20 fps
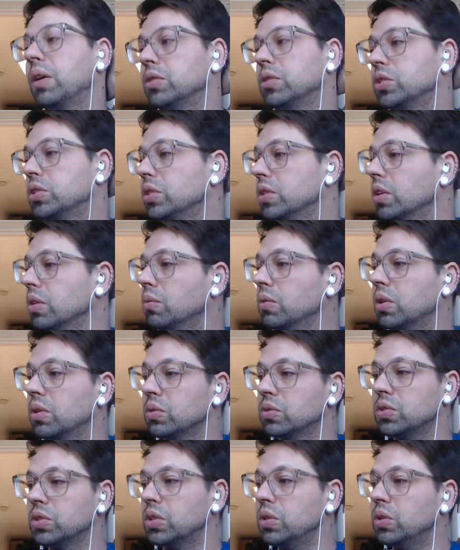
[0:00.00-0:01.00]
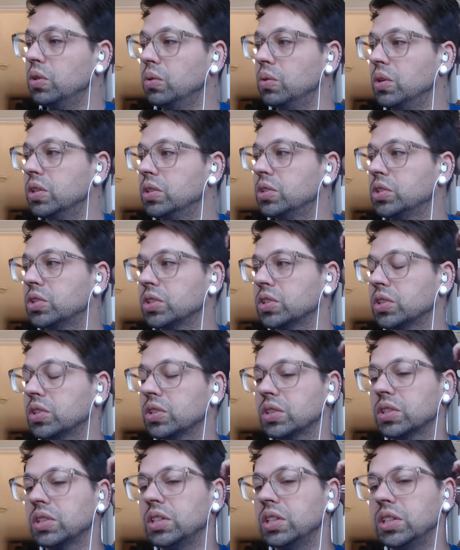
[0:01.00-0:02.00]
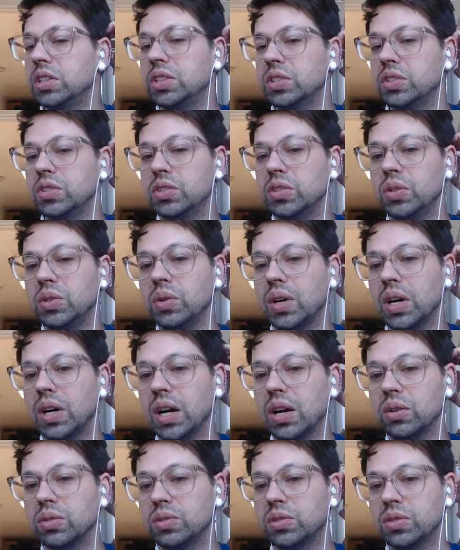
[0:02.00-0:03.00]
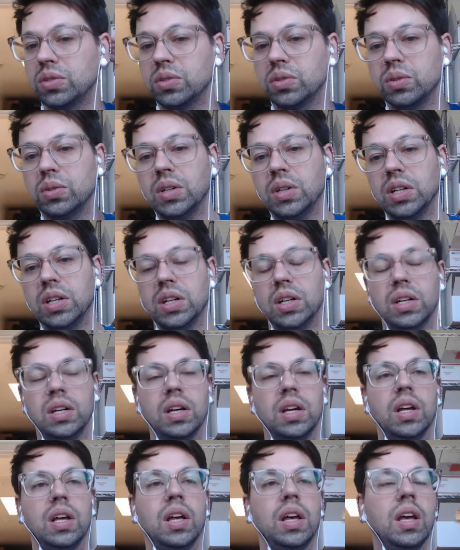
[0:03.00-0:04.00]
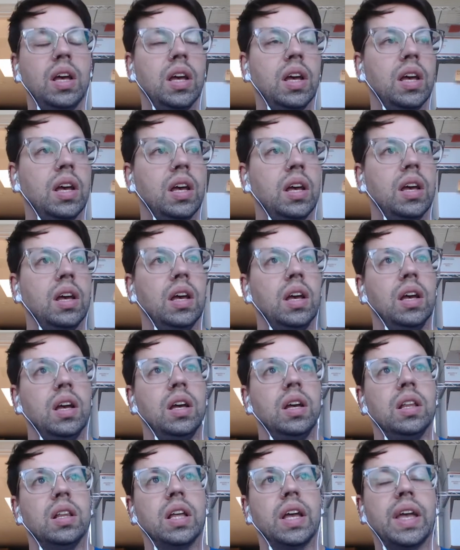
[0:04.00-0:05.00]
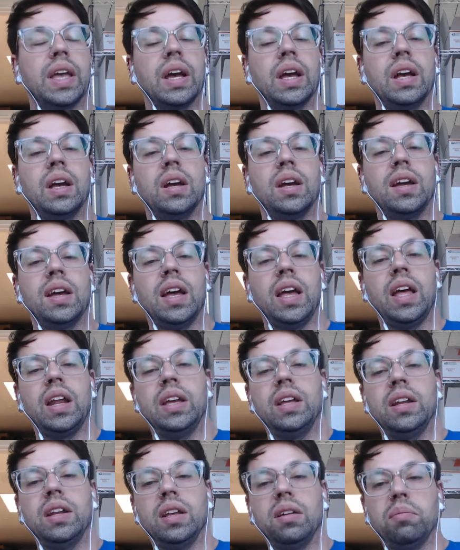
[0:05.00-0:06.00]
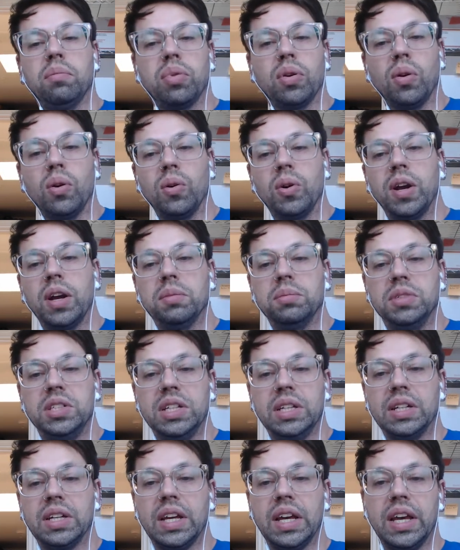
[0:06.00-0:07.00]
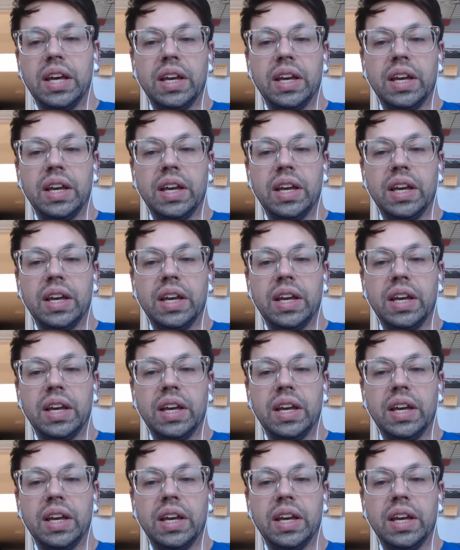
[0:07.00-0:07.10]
102, which teaches you how to like edit and program DNA.